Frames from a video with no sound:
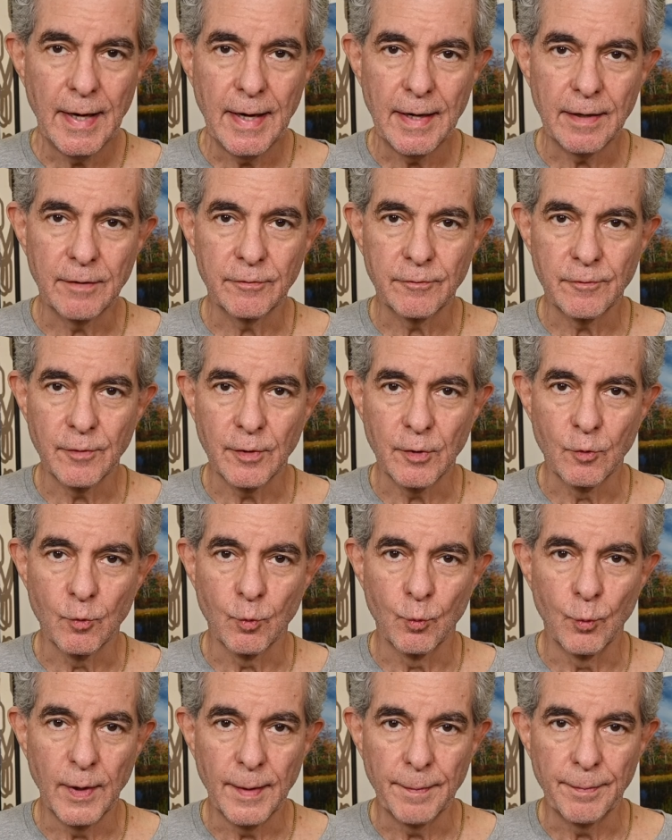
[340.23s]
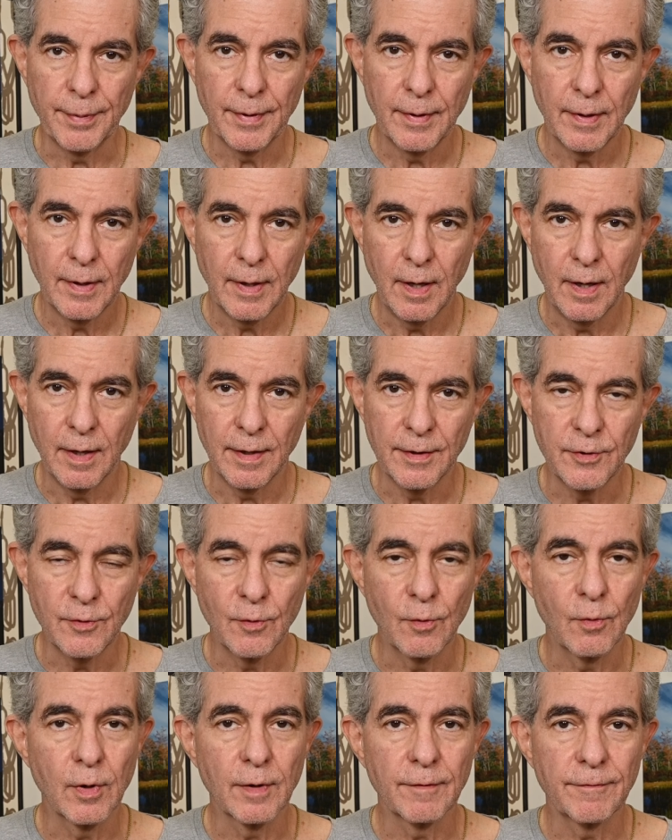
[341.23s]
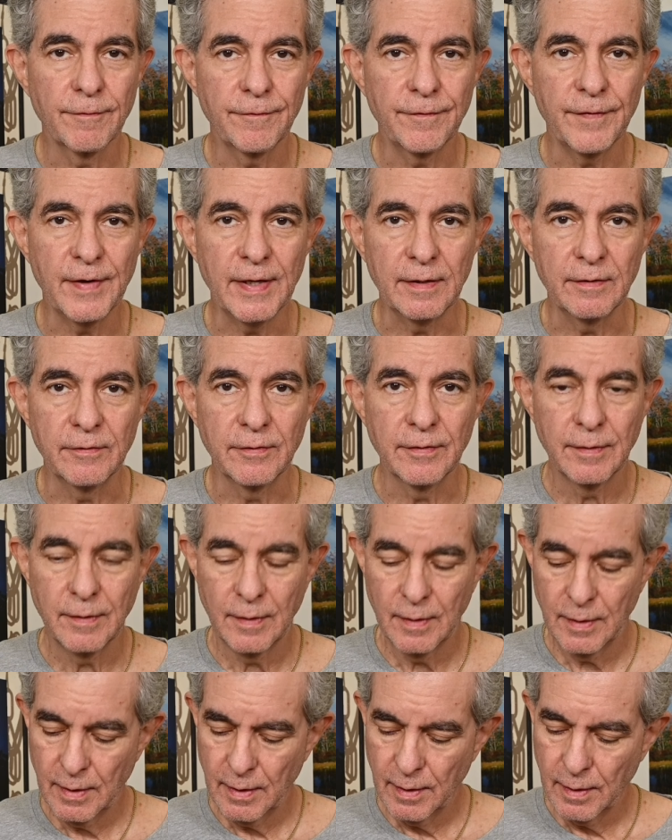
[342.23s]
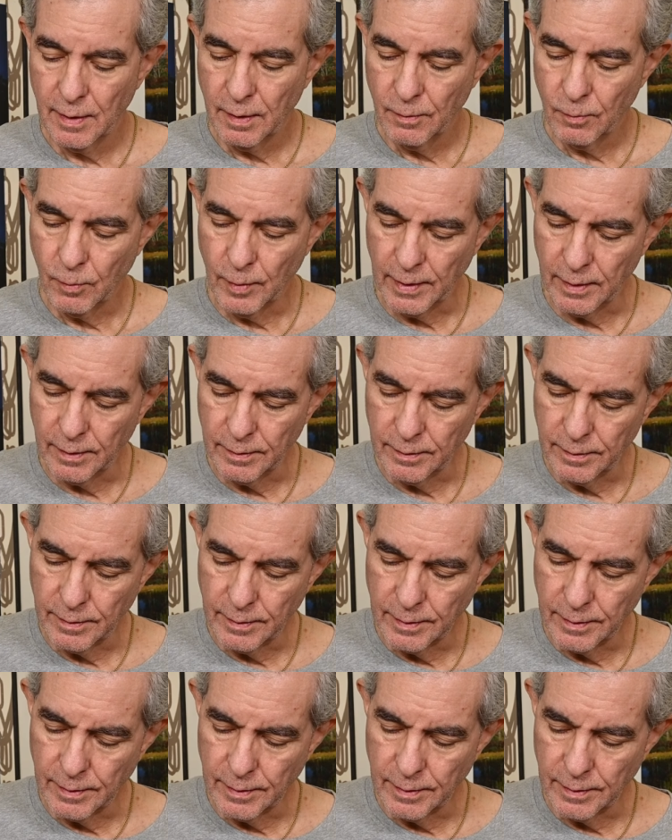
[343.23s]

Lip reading: extra grip on your feet. Well,